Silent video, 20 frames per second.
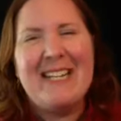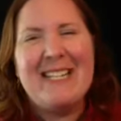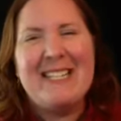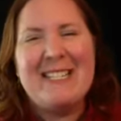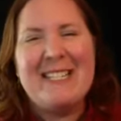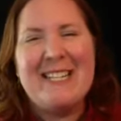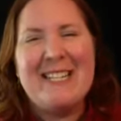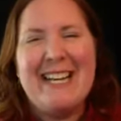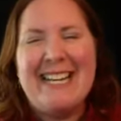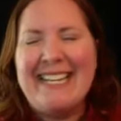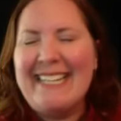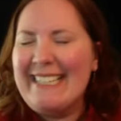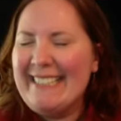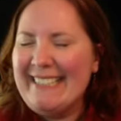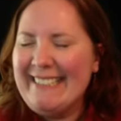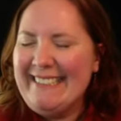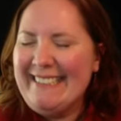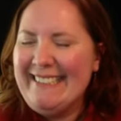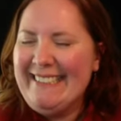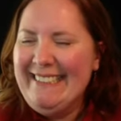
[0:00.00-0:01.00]
got to talk.
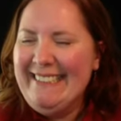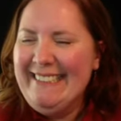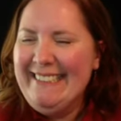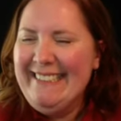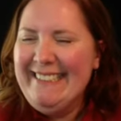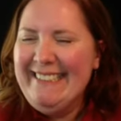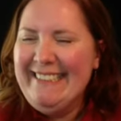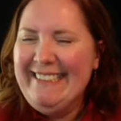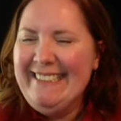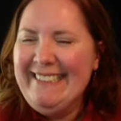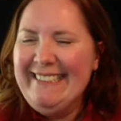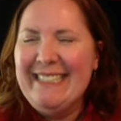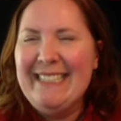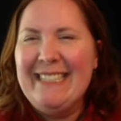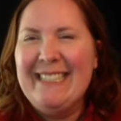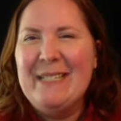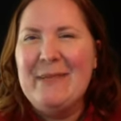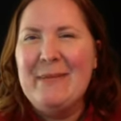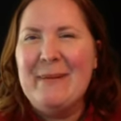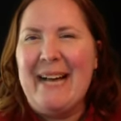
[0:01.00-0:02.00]

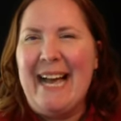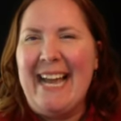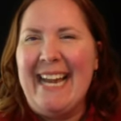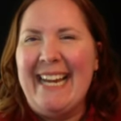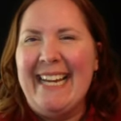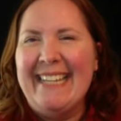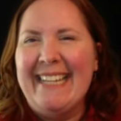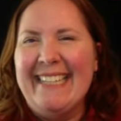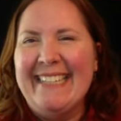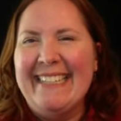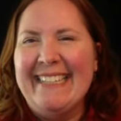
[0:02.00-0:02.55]
Bye-bye. Bye.